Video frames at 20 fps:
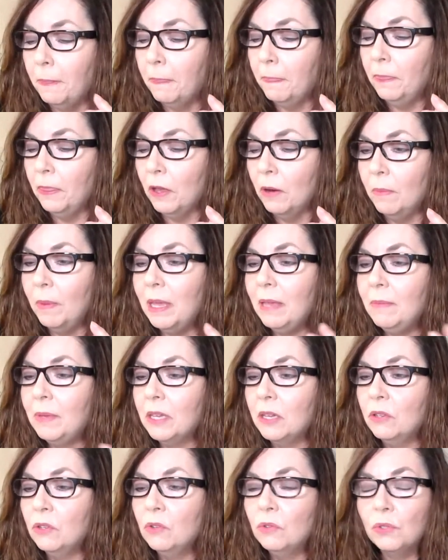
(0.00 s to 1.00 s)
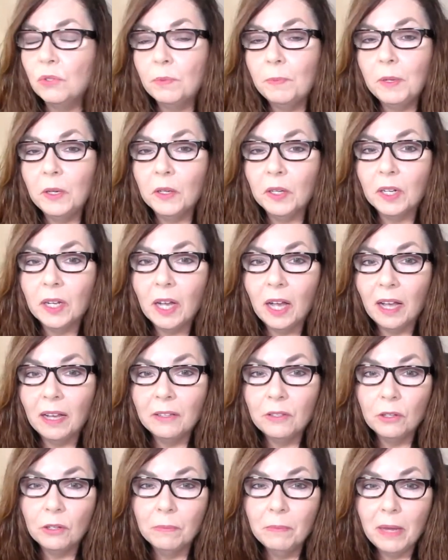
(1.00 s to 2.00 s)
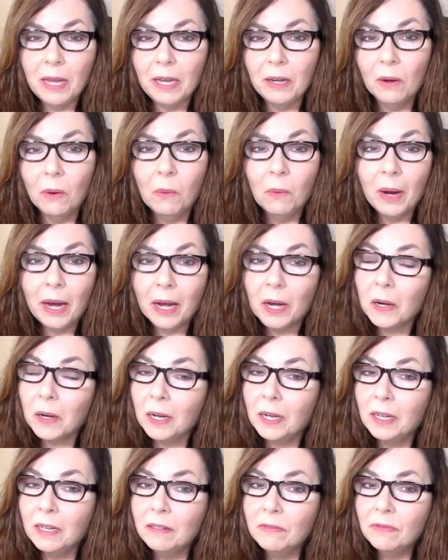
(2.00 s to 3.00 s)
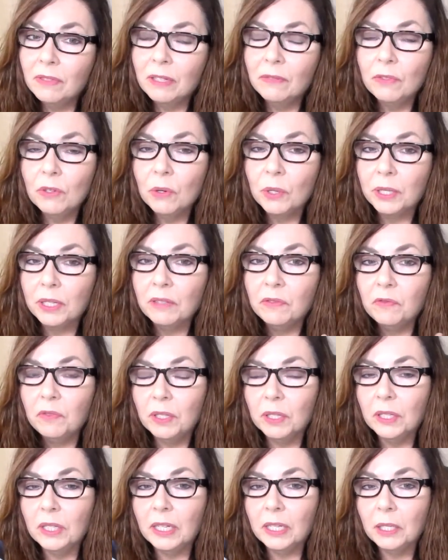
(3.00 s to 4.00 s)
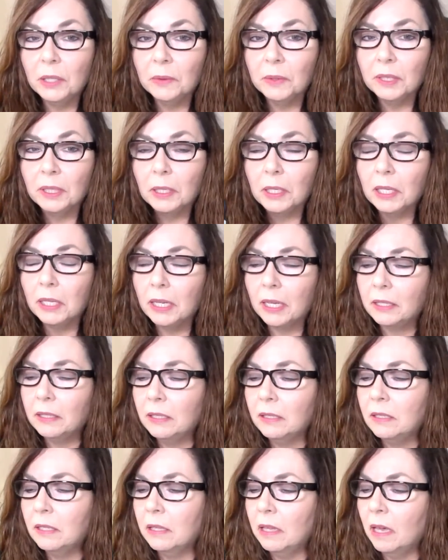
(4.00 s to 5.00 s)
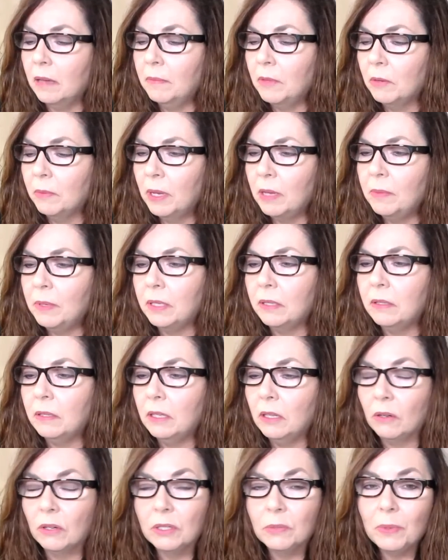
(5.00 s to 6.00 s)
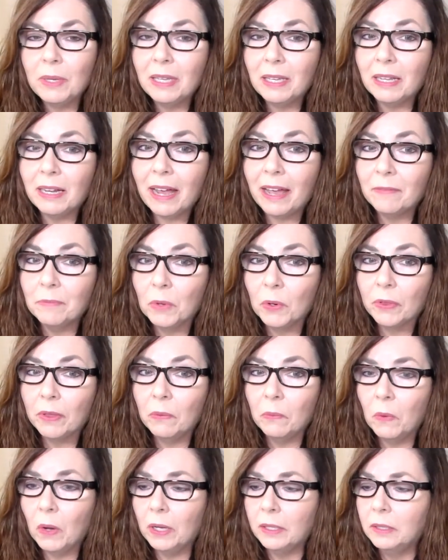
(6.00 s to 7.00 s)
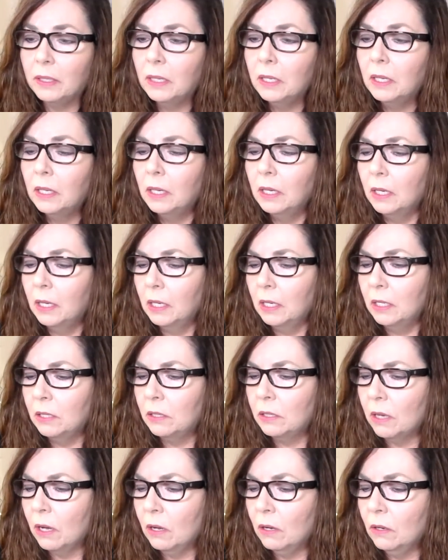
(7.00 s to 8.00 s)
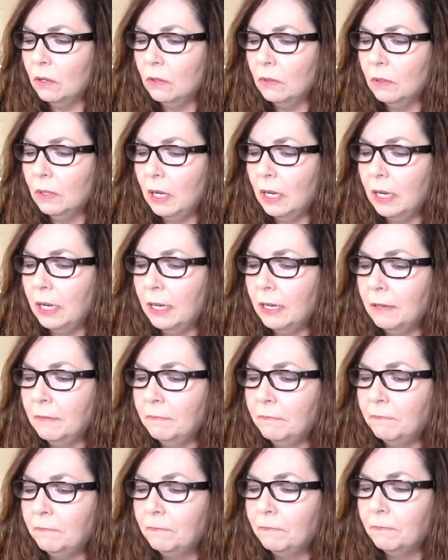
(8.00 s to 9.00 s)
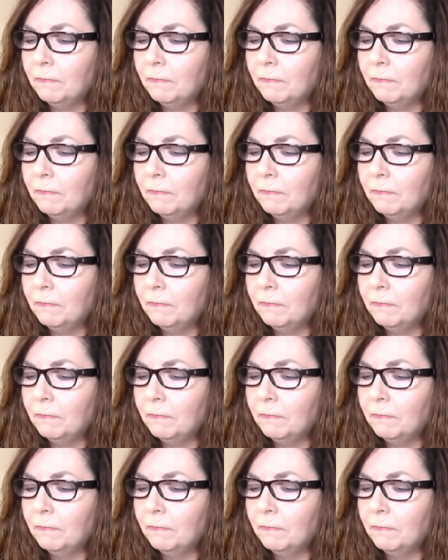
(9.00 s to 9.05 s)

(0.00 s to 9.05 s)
there may be a new spirit guide you're made aware of. If you already feel like you're really connected to them, there may be, you know, because we can have more than one. So, um,